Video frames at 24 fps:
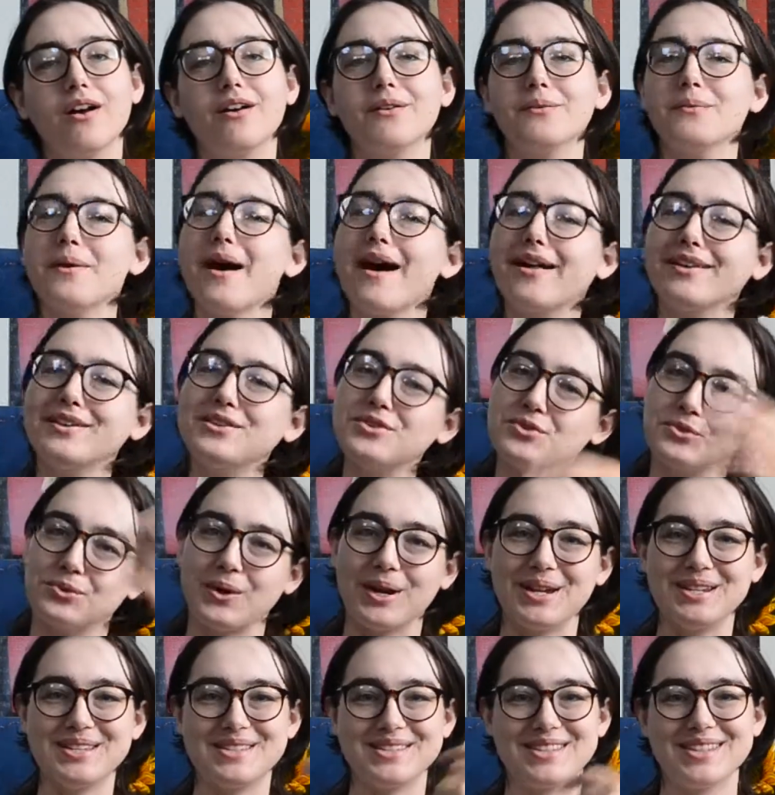well, he's
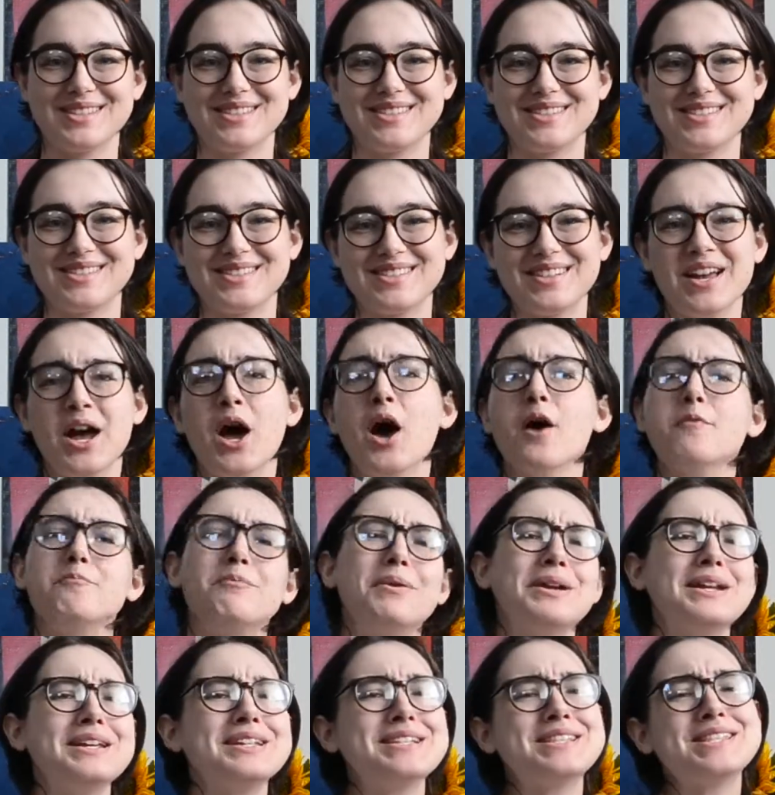racist,
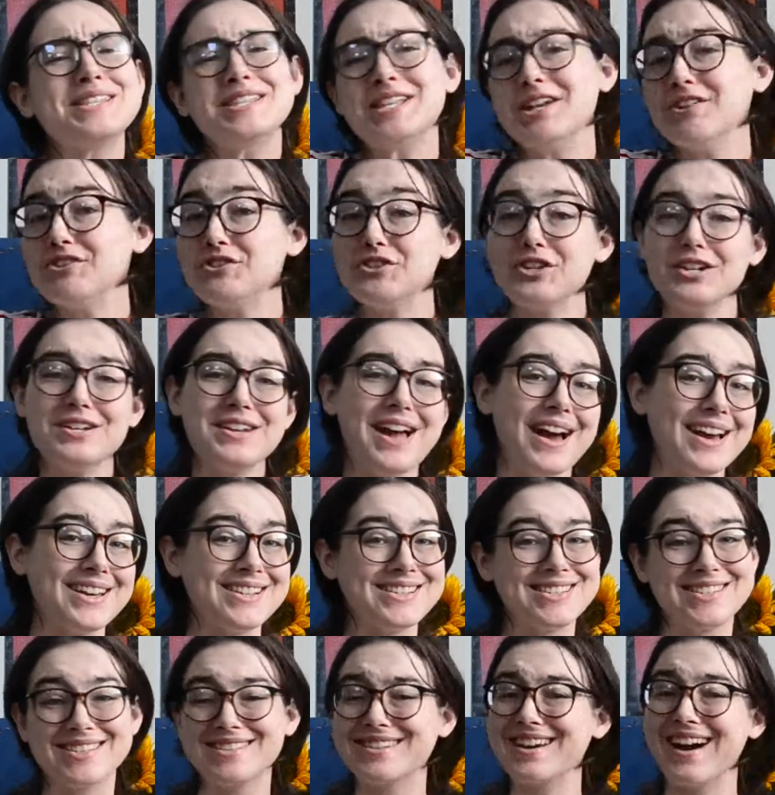but he's such a
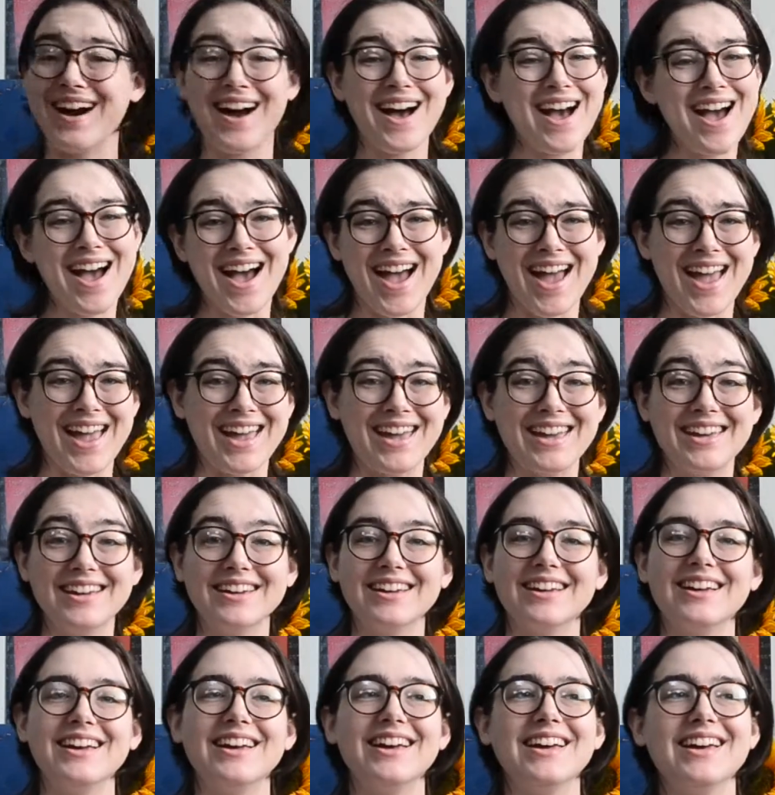nice guy,
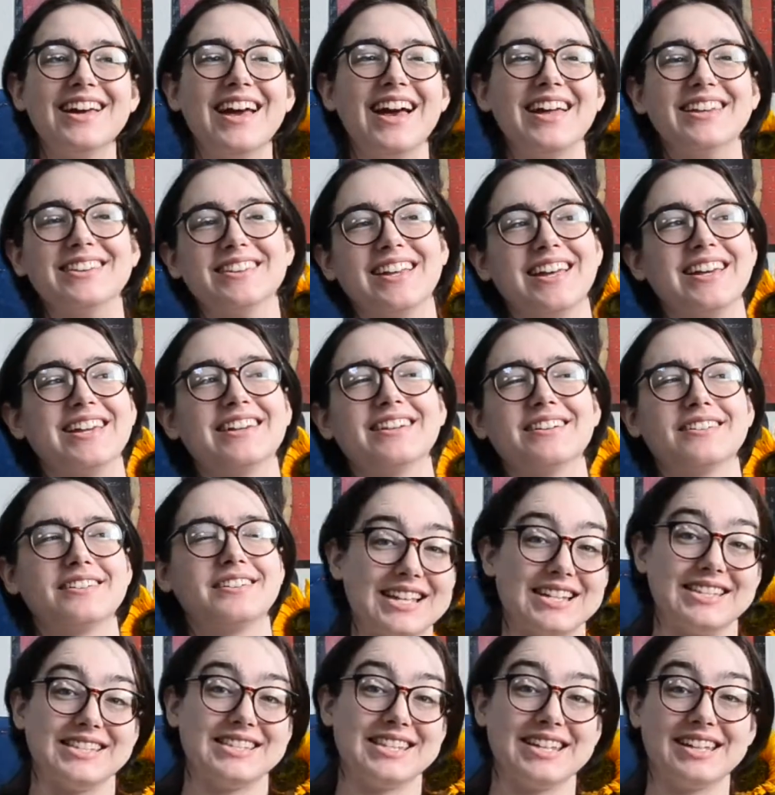and like
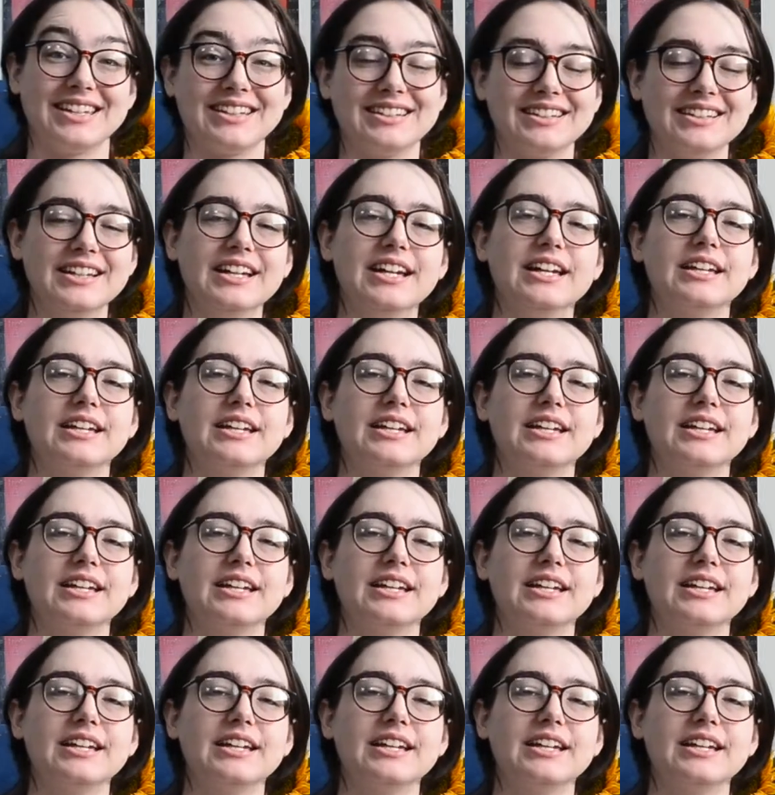that's it.